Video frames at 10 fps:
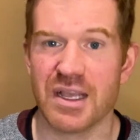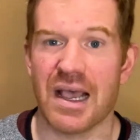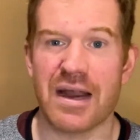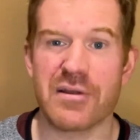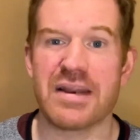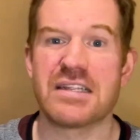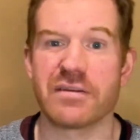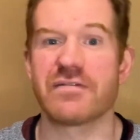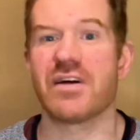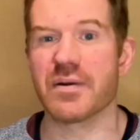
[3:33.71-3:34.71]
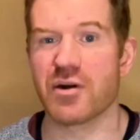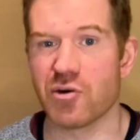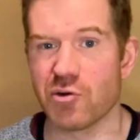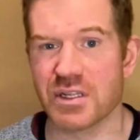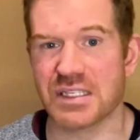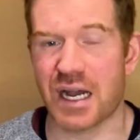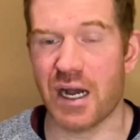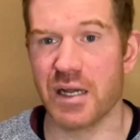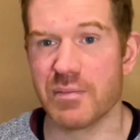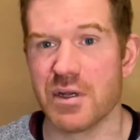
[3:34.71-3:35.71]
and you need to follow it all the
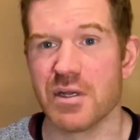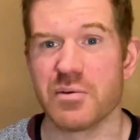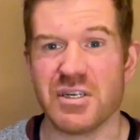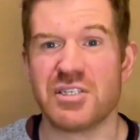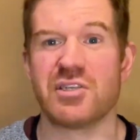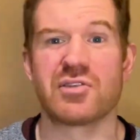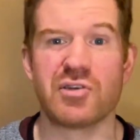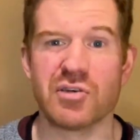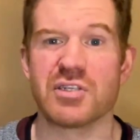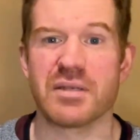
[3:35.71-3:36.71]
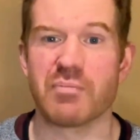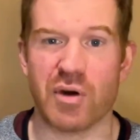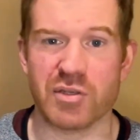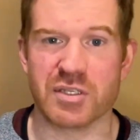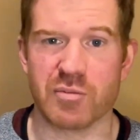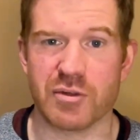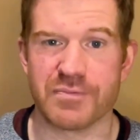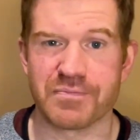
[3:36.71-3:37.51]
time, which is as good as impossible.